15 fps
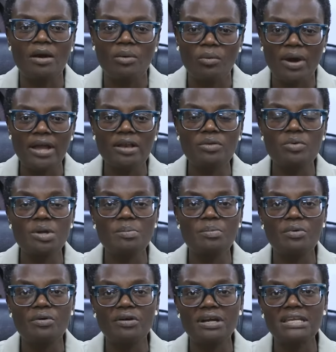While we
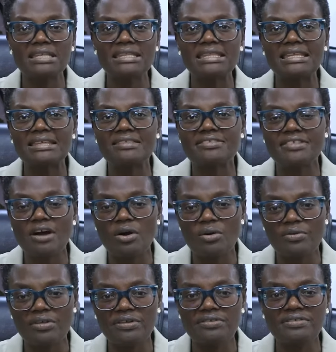mourn the
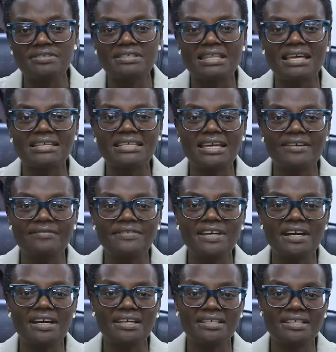thousands that have
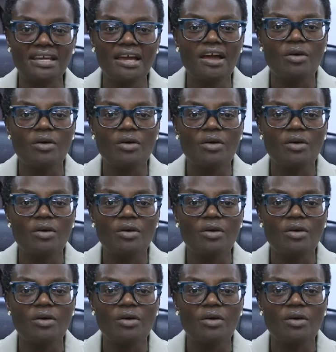died,